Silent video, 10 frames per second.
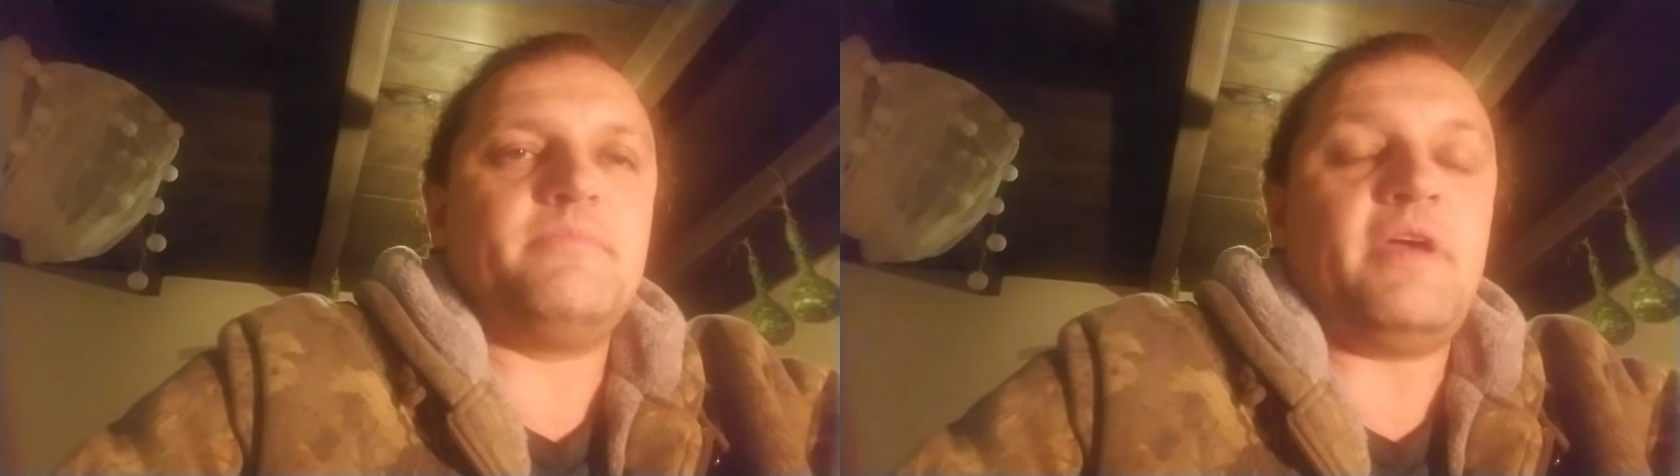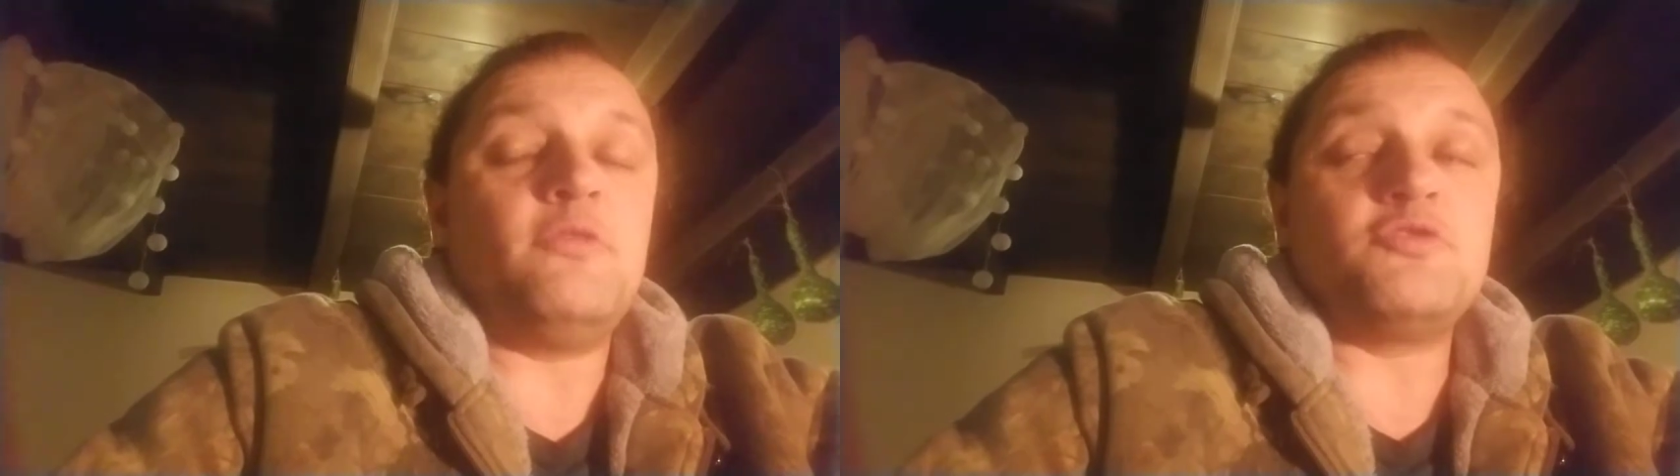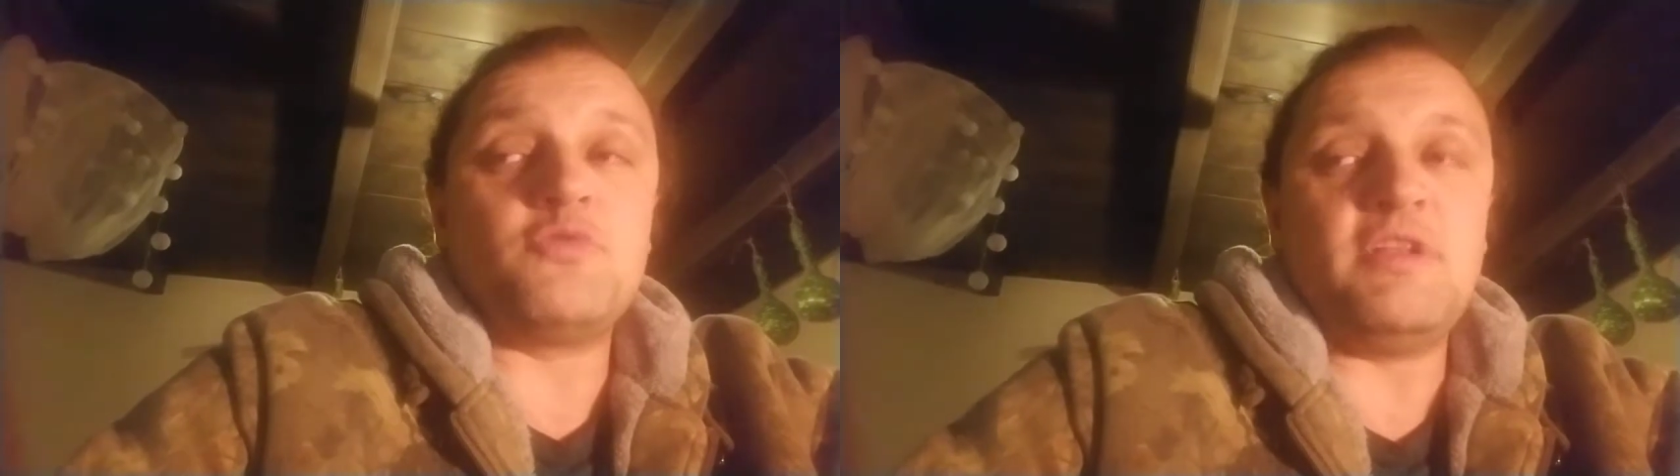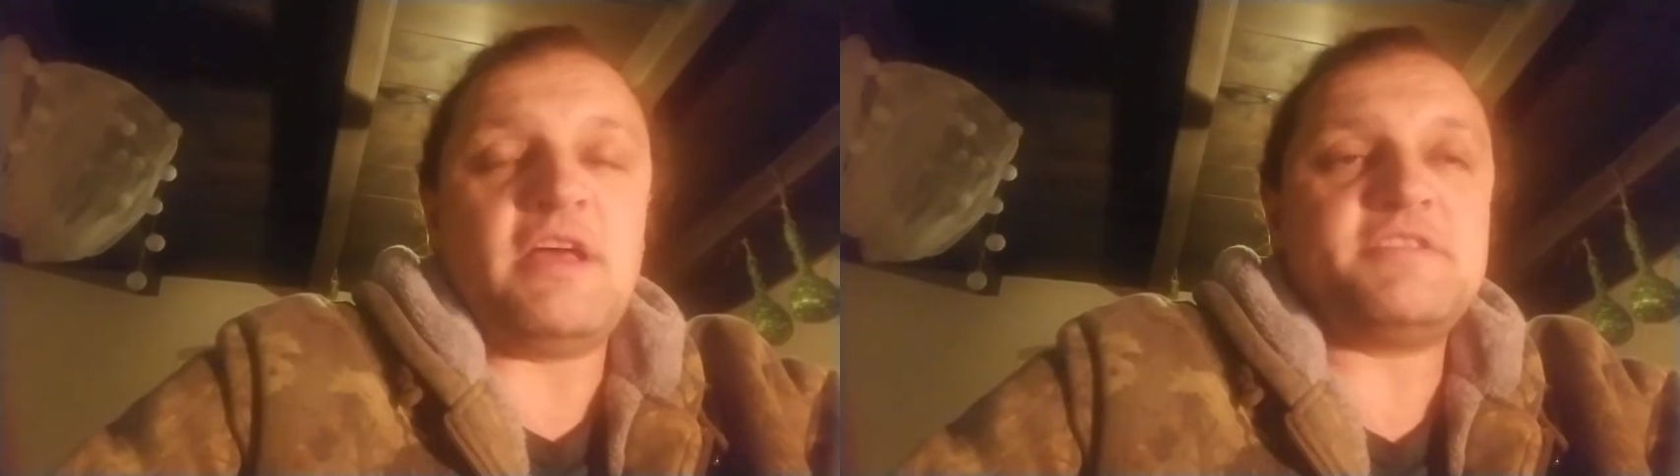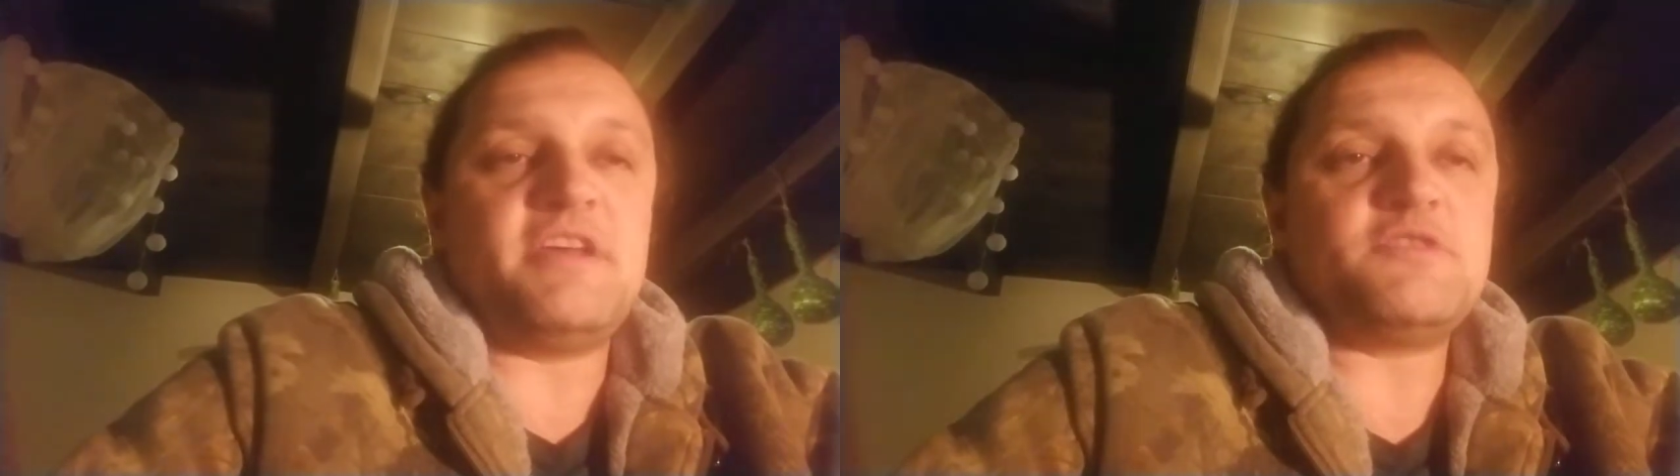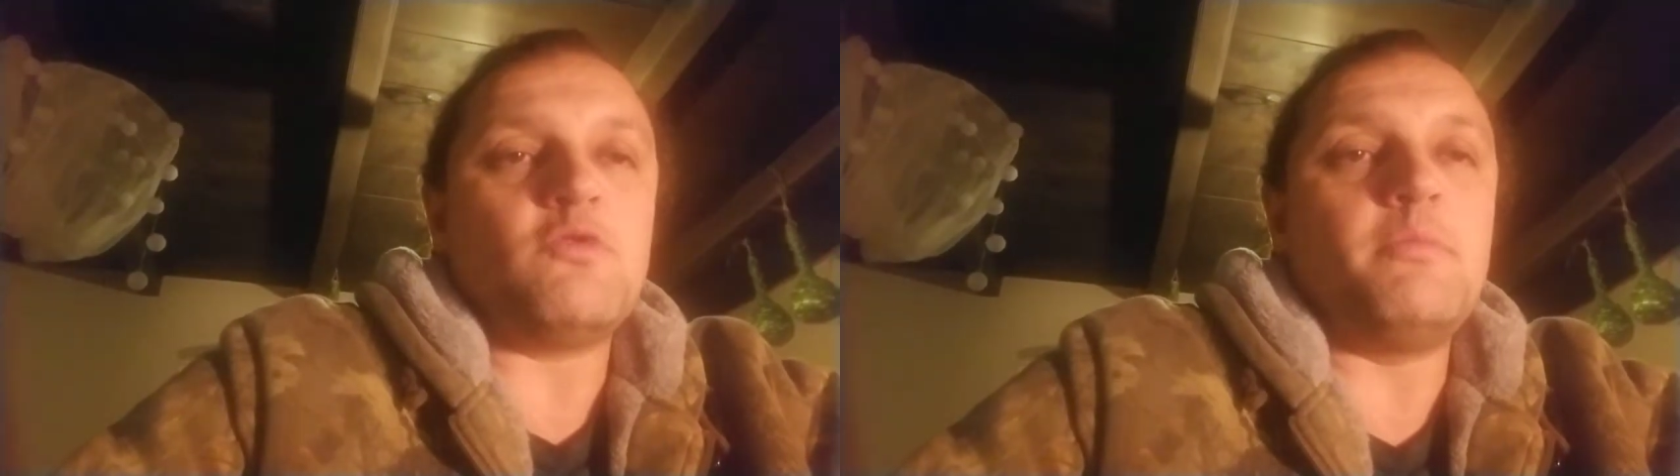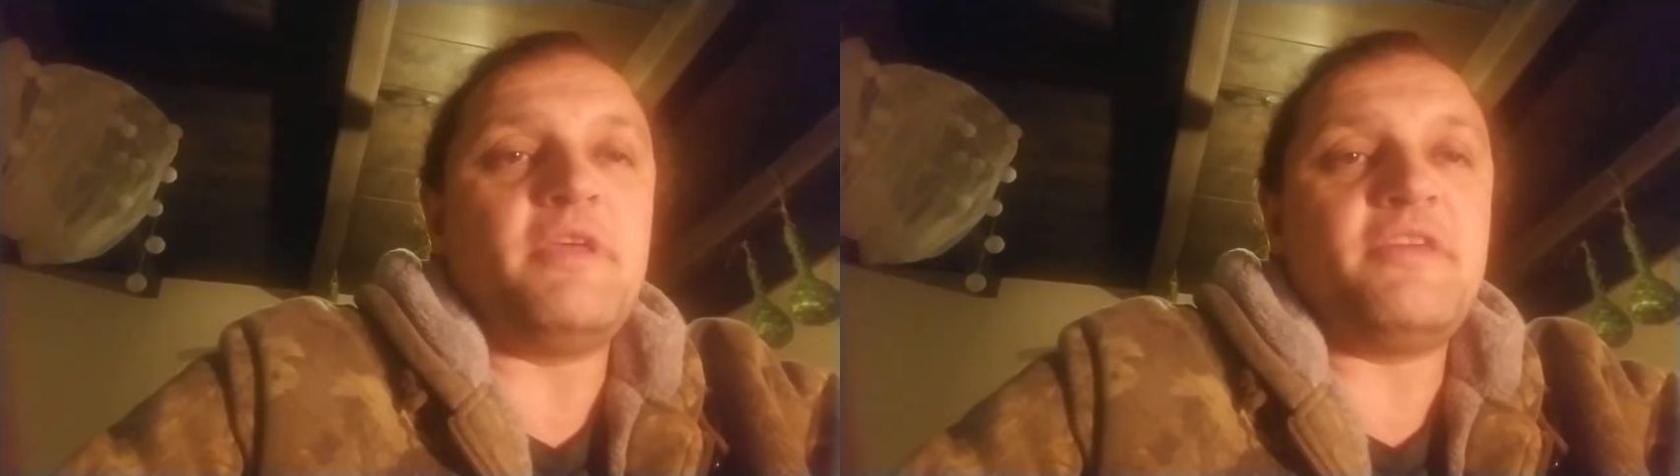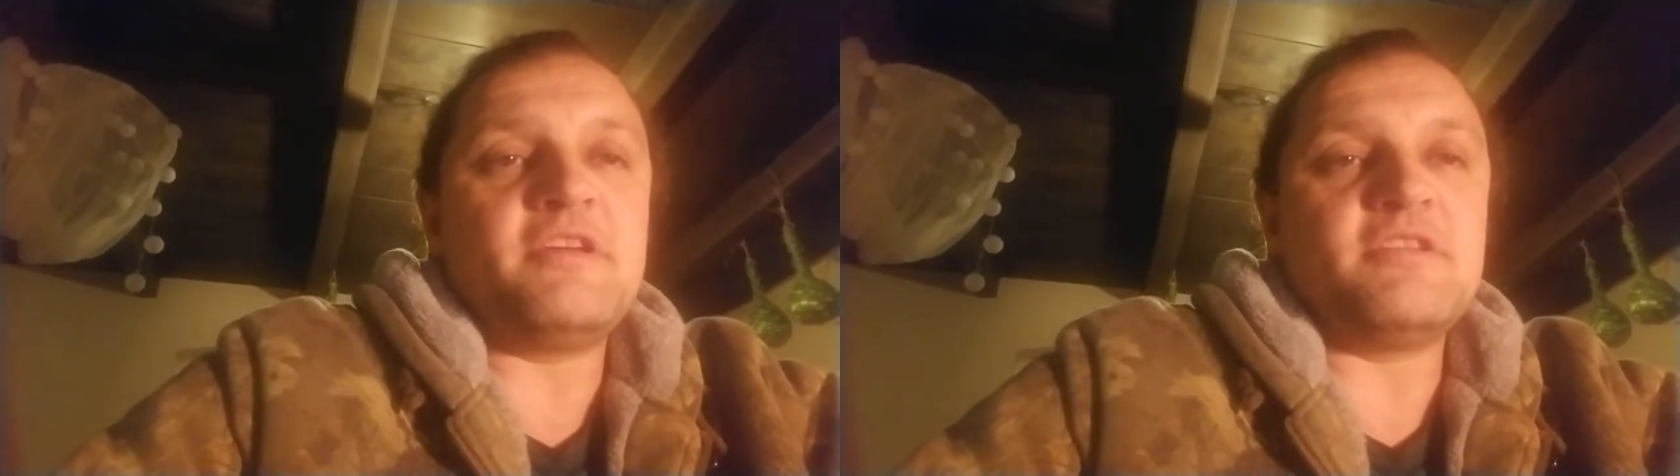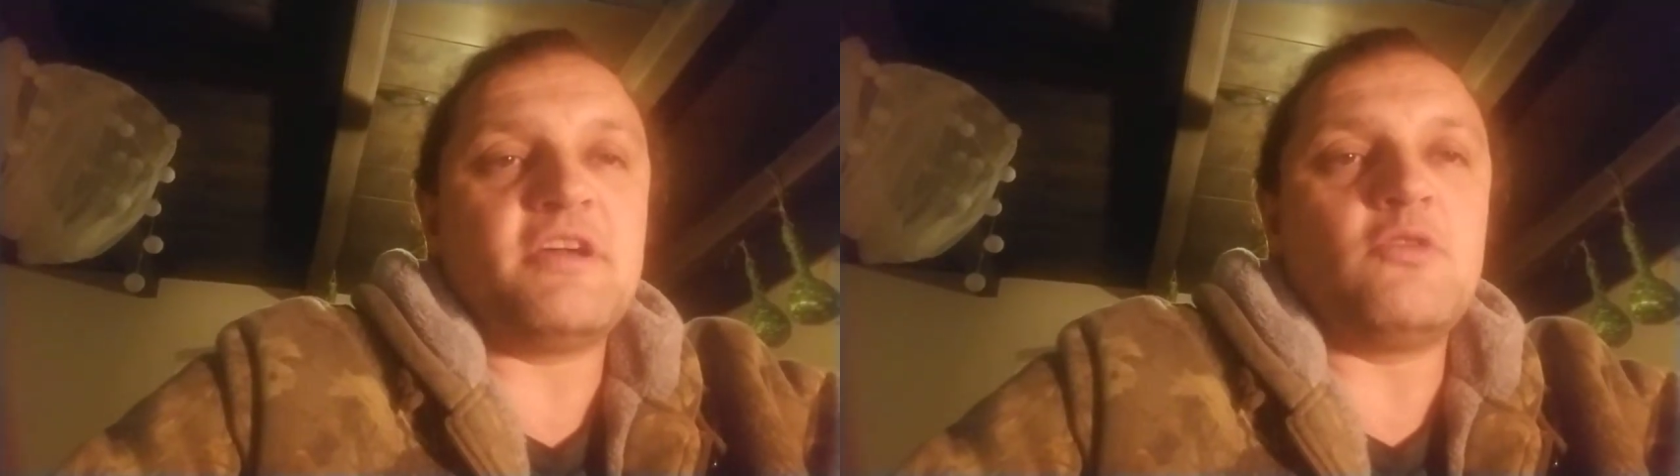and those real assets will be things like